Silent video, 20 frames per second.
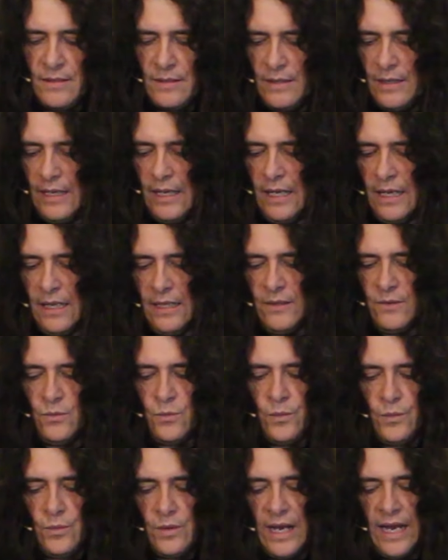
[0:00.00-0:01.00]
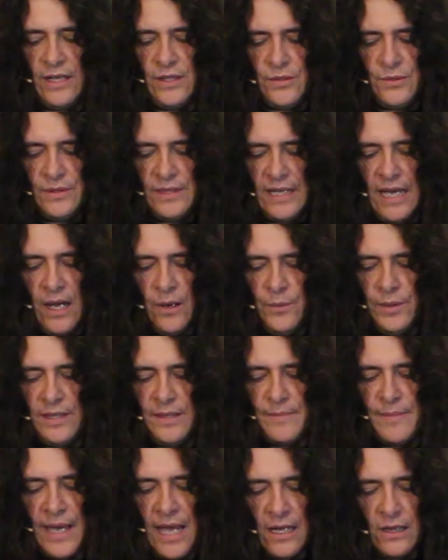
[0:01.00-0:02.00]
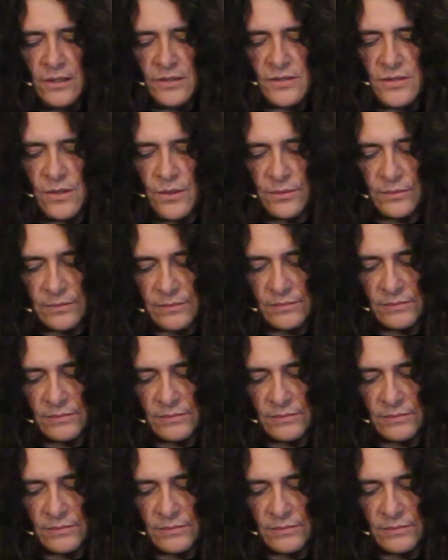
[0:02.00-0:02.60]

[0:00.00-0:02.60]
and I do that with the metal zone.